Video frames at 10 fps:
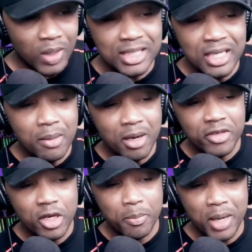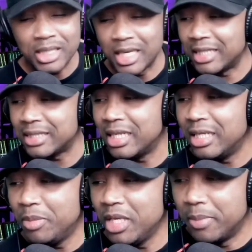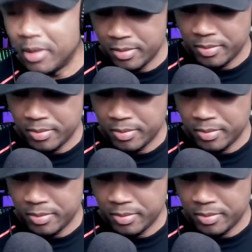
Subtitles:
What's the name of your podcast? Tell the people.